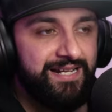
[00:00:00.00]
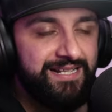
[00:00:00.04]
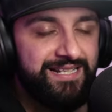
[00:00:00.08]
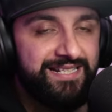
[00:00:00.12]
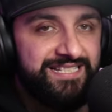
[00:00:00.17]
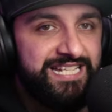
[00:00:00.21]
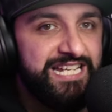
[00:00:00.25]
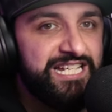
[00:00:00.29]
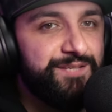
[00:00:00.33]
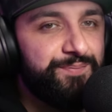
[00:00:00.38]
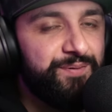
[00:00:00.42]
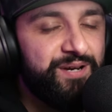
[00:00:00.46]

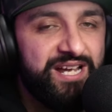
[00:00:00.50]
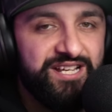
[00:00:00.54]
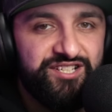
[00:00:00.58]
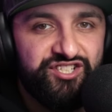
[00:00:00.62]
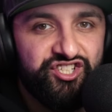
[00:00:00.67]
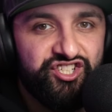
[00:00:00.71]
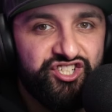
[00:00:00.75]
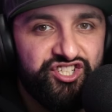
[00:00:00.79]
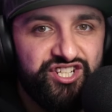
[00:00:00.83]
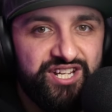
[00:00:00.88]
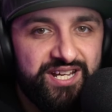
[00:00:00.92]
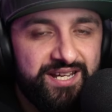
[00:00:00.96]
Teespring is
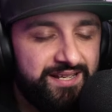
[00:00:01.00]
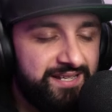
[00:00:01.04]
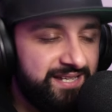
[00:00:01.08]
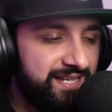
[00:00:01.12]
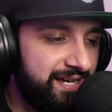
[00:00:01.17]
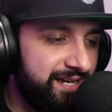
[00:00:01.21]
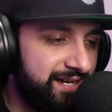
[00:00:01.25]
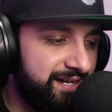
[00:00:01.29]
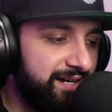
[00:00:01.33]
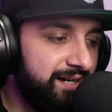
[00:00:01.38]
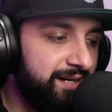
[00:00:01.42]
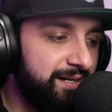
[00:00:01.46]
shit,
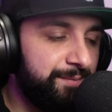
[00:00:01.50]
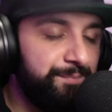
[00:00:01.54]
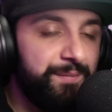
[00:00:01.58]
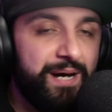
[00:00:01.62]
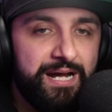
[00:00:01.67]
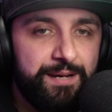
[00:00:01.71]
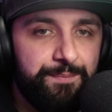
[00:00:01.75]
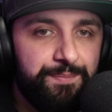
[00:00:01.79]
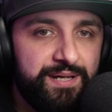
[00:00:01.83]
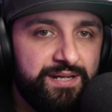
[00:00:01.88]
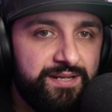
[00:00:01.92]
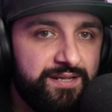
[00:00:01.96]
yeah, in
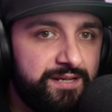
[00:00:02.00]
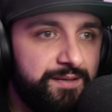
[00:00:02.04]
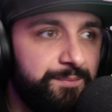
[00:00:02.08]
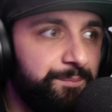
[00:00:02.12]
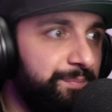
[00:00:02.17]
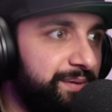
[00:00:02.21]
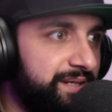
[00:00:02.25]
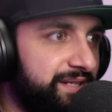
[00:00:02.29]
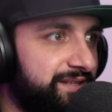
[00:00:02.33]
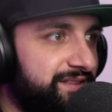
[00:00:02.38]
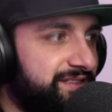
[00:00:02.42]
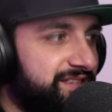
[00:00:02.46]
my opinion.
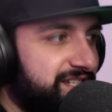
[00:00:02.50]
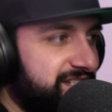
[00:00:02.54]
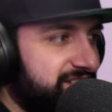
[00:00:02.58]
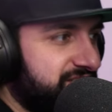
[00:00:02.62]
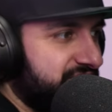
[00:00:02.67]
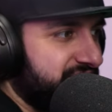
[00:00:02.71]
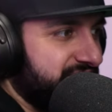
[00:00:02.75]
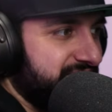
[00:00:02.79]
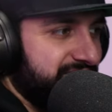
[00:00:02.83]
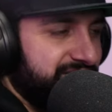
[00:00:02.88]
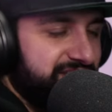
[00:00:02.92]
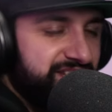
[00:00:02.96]
But
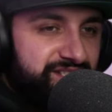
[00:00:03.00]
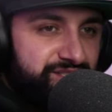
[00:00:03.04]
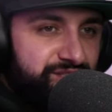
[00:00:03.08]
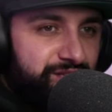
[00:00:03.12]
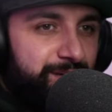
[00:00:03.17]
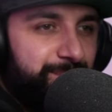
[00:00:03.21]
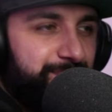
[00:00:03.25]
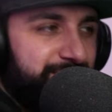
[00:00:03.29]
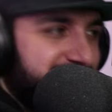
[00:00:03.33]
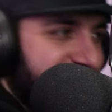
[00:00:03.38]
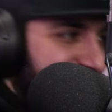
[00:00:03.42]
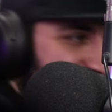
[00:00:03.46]
this this
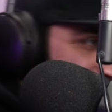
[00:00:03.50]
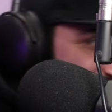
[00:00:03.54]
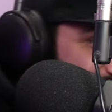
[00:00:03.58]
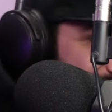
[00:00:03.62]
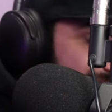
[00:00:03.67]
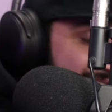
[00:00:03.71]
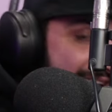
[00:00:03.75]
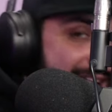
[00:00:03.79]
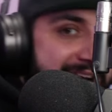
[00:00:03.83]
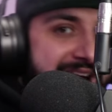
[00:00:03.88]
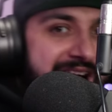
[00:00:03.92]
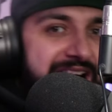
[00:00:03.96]
top is sick.
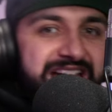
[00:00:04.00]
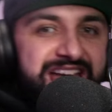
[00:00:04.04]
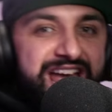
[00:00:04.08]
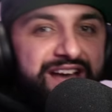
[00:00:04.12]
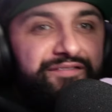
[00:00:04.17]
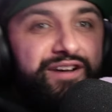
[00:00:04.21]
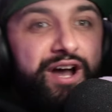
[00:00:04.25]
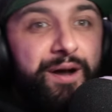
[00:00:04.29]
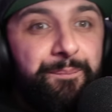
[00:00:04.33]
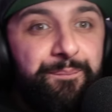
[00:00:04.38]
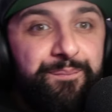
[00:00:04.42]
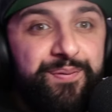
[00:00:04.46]
I have
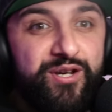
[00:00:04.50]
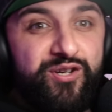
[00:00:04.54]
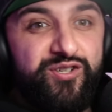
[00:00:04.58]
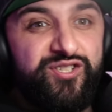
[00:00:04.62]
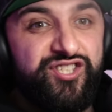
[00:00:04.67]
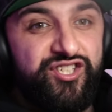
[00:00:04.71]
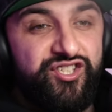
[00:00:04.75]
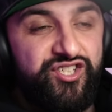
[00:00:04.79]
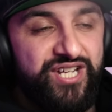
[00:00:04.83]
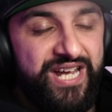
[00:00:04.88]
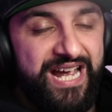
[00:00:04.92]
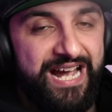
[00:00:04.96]
abused
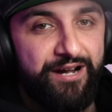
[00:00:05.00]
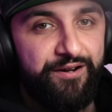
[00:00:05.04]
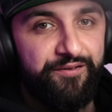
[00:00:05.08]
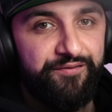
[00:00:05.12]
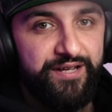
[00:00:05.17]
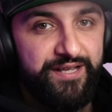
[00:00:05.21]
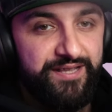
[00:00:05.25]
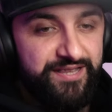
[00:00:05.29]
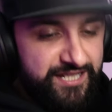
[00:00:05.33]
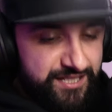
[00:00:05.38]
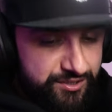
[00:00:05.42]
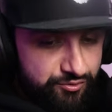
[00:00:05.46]
the shit out of
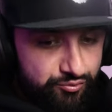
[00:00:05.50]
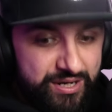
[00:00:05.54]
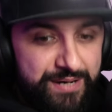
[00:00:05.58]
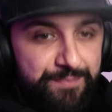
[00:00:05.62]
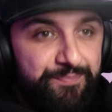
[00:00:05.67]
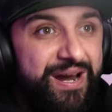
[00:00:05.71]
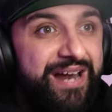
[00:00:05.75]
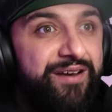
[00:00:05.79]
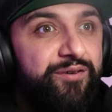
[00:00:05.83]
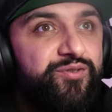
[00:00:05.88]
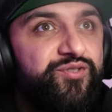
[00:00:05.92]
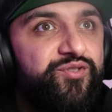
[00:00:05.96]
it. This
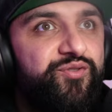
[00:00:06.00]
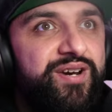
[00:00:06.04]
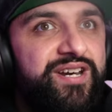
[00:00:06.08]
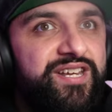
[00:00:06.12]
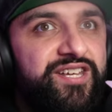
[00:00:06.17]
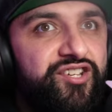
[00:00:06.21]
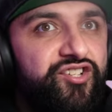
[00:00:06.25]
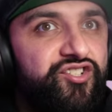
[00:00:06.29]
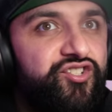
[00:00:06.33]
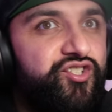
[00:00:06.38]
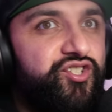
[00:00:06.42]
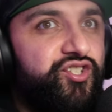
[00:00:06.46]
rebrand was
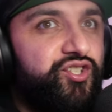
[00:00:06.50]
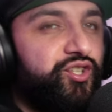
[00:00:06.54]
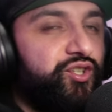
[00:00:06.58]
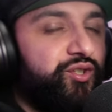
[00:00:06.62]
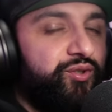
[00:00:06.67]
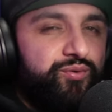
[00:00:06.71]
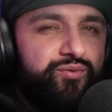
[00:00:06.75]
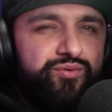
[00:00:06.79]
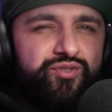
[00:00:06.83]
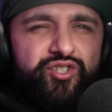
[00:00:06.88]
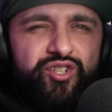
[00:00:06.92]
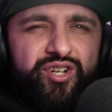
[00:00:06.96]
ready in
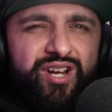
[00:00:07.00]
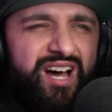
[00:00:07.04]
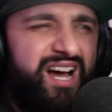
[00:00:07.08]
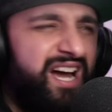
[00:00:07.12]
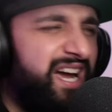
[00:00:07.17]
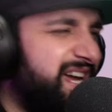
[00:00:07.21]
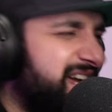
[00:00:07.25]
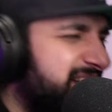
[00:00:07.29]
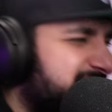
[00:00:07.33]
June, July.